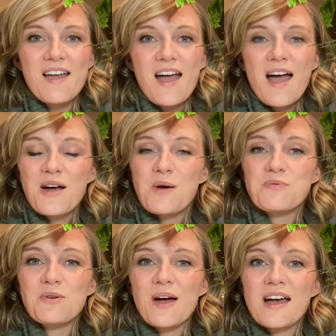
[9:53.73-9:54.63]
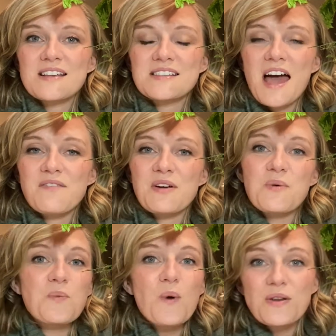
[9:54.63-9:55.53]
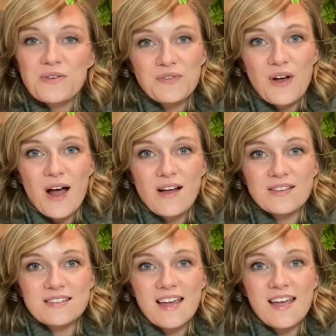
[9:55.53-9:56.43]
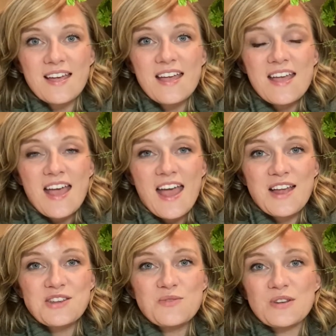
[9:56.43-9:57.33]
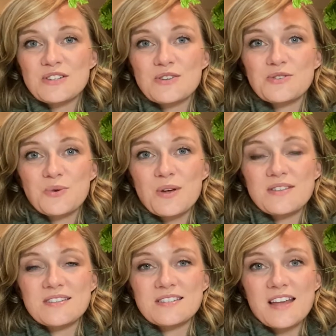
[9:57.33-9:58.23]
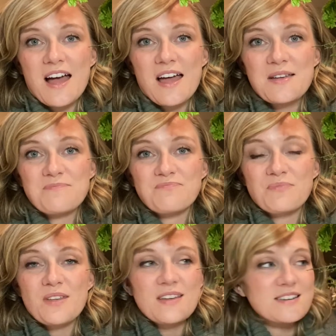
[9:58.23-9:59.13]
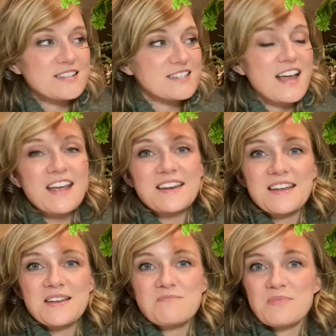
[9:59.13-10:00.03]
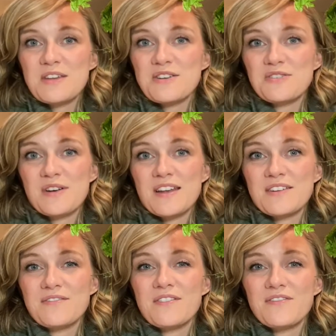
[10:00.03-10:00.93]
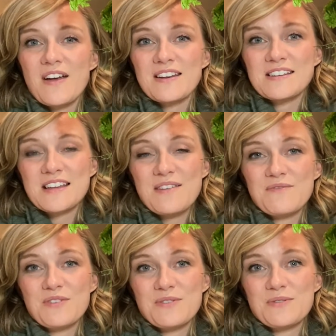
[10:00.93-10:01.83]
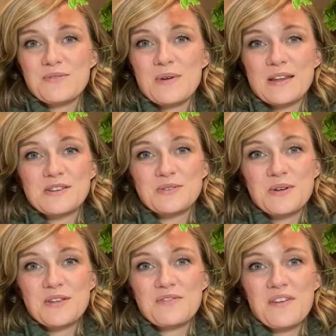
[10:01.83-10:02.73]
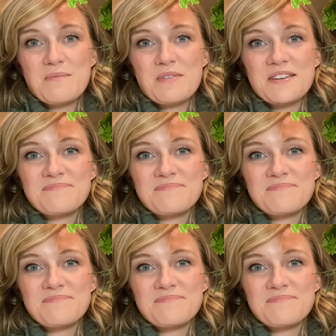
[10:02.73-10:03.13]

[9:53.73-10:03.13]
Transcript: I hope you guys have a wonderful holiday and you get to enjoy this time designing, being creative, finding time for you, and enjoying your family.